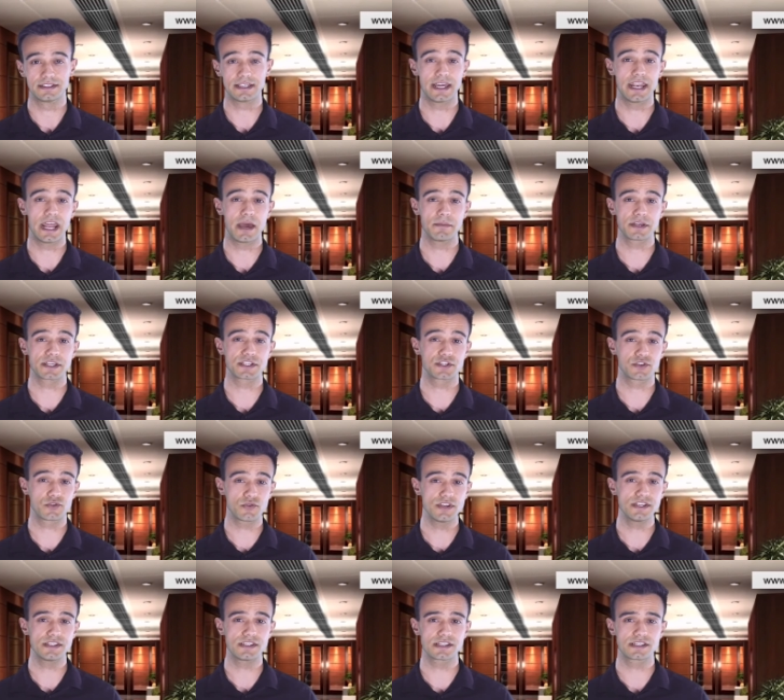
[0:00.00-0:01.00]
Dynamics
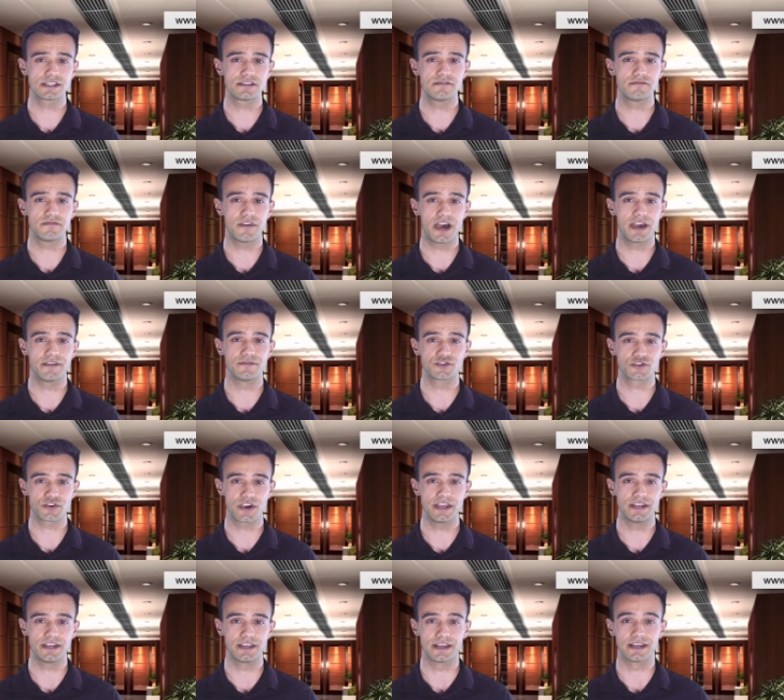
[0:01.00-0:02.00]
365
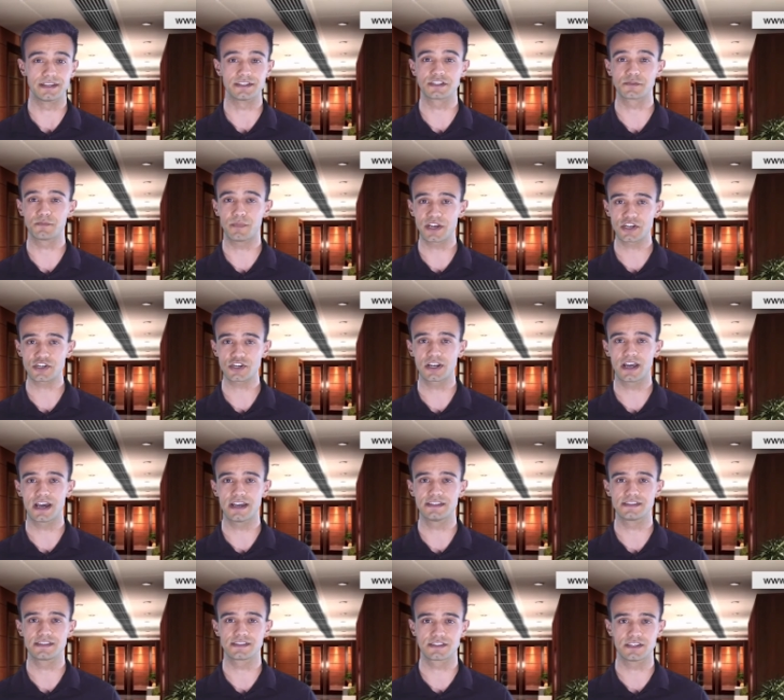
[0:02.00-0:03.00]
training and
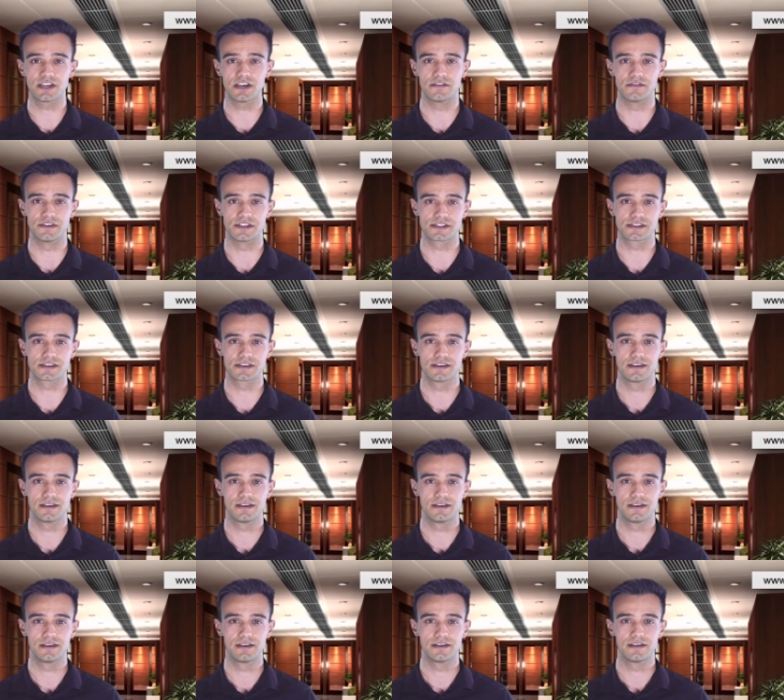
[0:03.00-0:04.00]
specialized service.
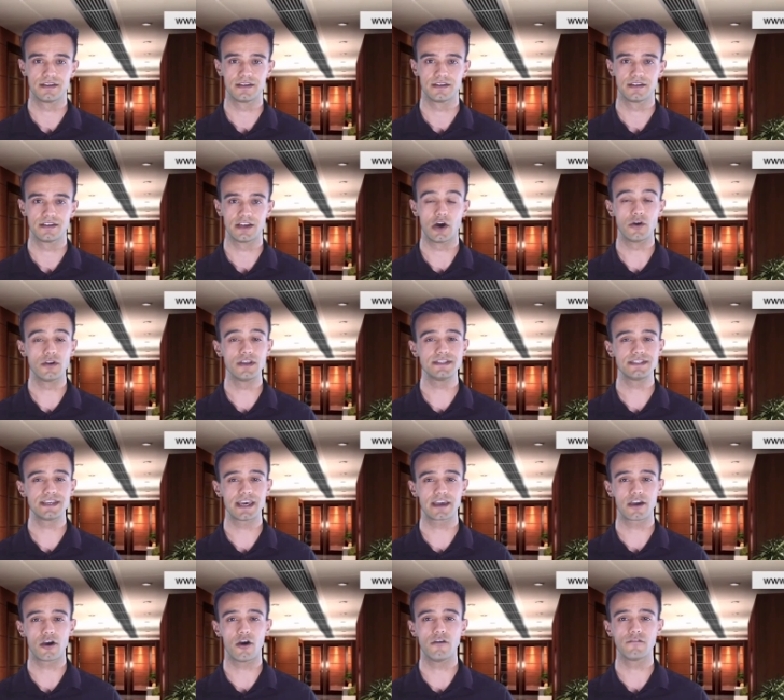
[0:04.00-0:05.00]

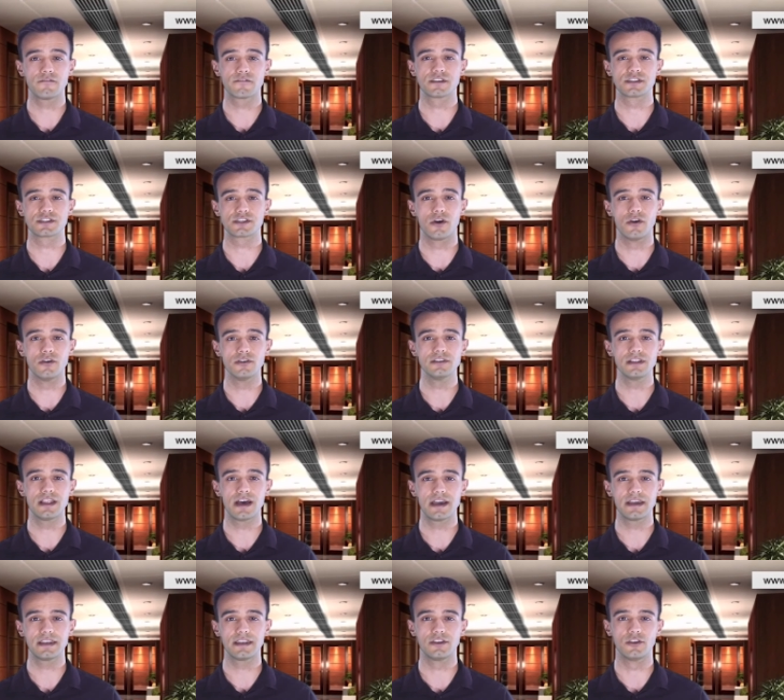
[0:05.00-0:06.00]
Alletec offers
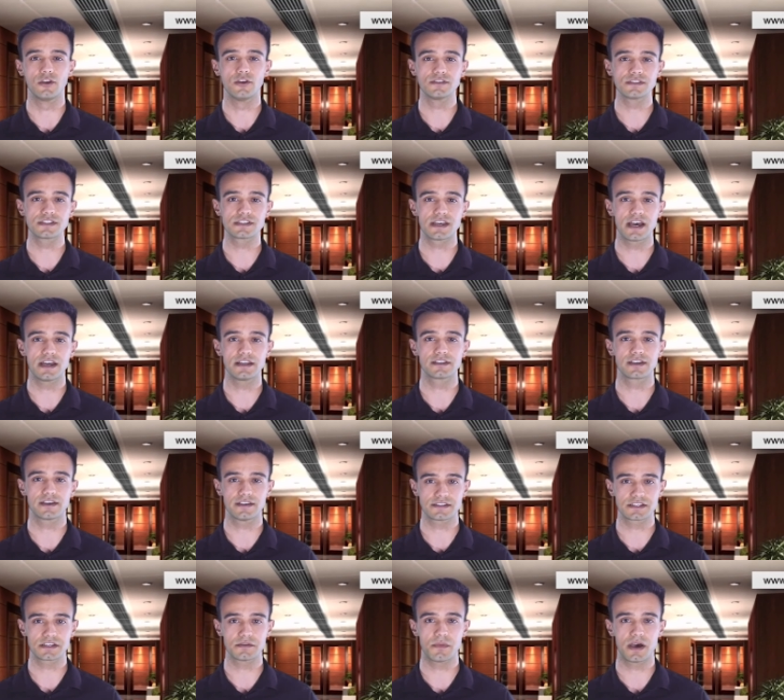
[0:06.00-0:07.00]
online and on-site
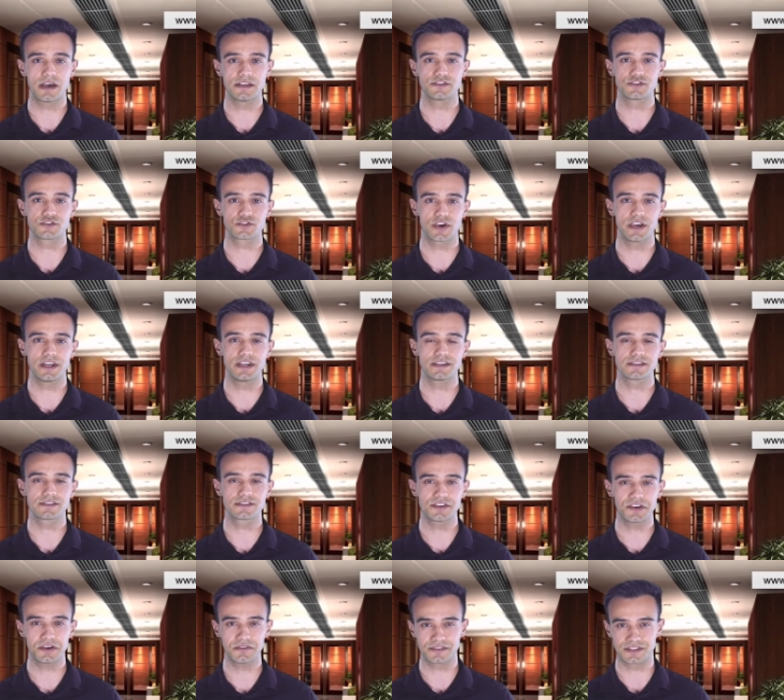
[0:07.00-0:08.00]
customized training
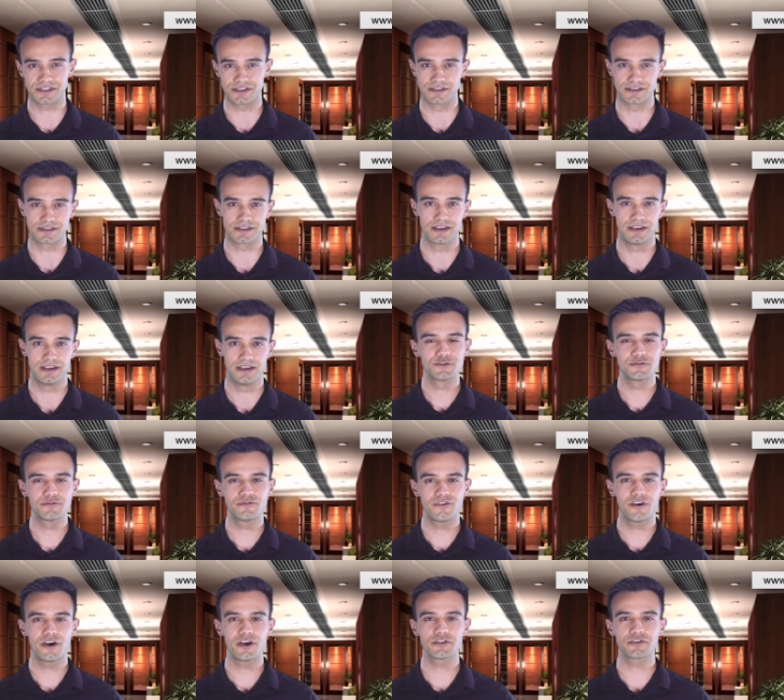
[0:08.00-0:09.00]
services to
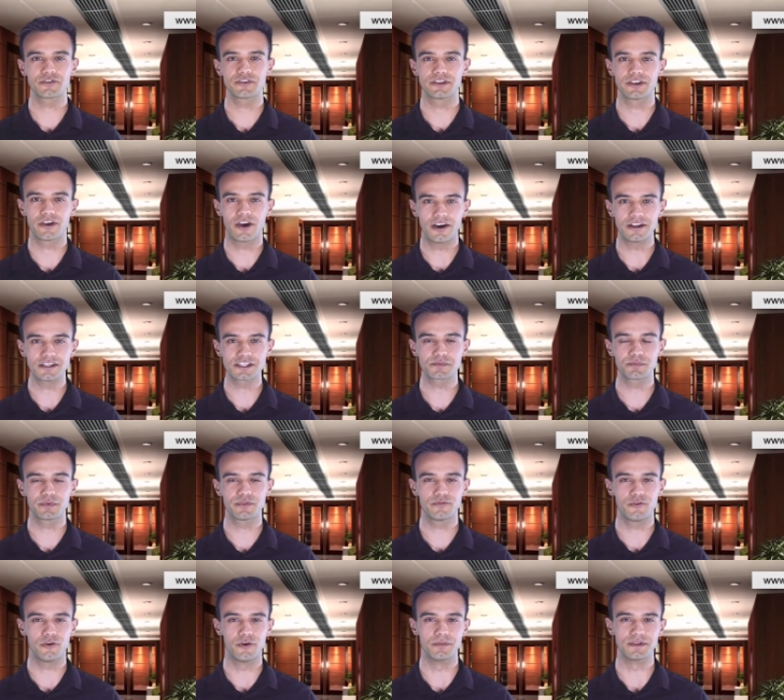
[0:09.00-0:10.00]
further enhance
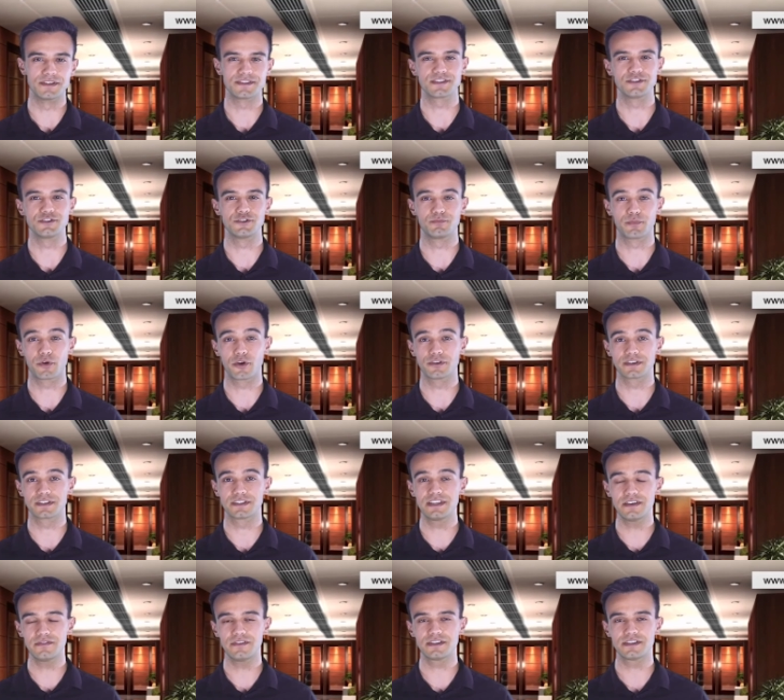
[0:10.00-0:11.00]
performance and
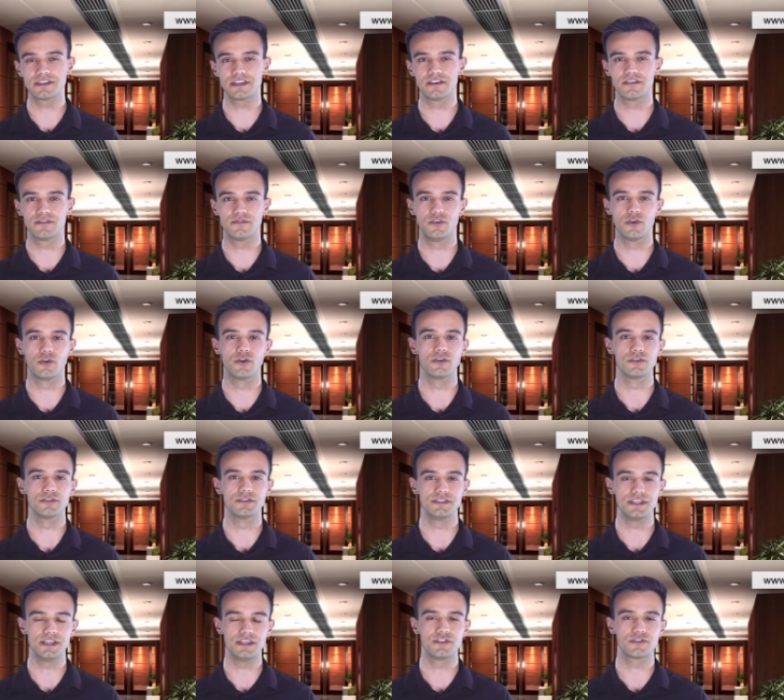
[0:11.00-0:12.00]
productivity of your
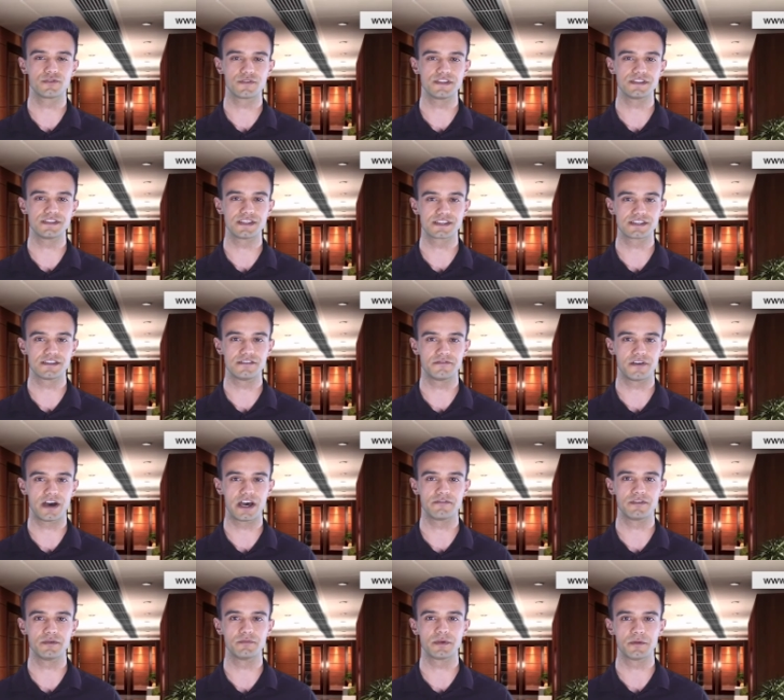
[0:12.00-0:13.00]

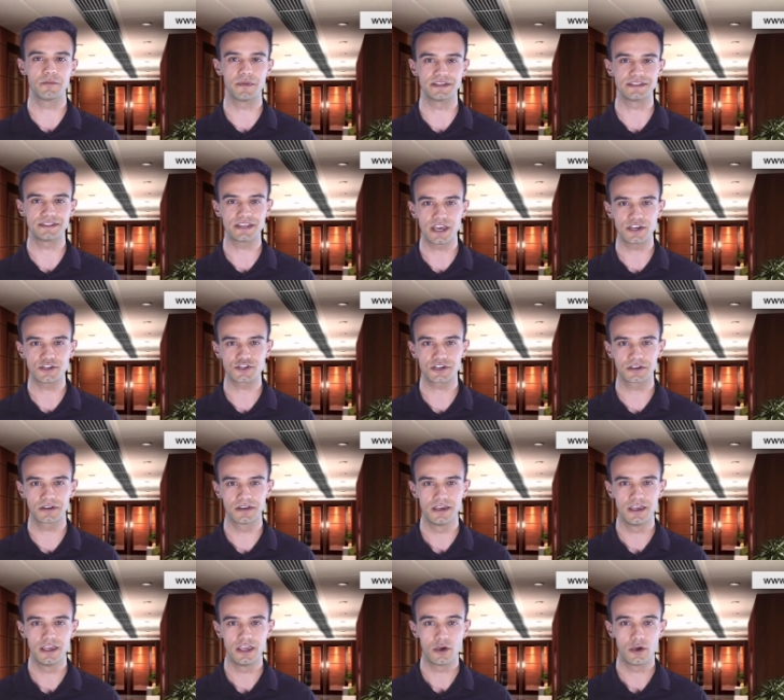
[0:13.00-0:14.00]
D365 implementation.